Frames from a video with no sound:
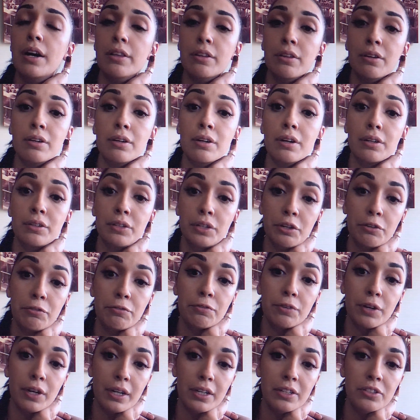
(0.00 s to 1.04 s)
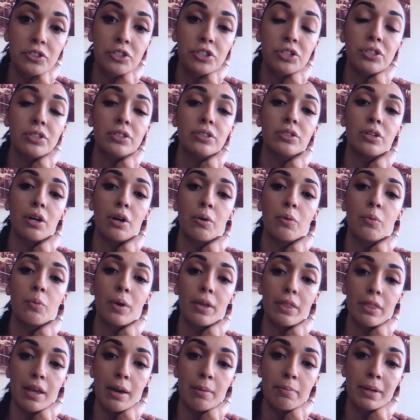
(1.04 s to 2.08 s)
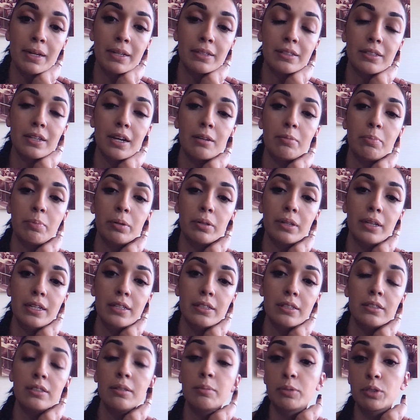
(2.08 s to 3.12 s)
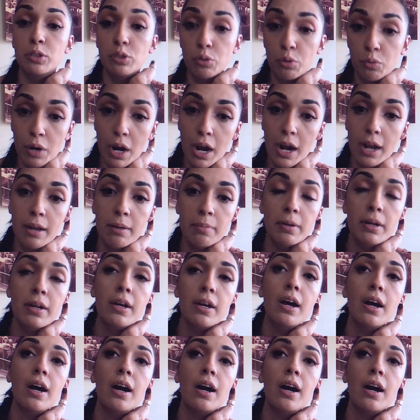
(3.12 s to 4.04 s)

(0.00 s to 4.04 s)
other new footage. So with that being said, please subscribe.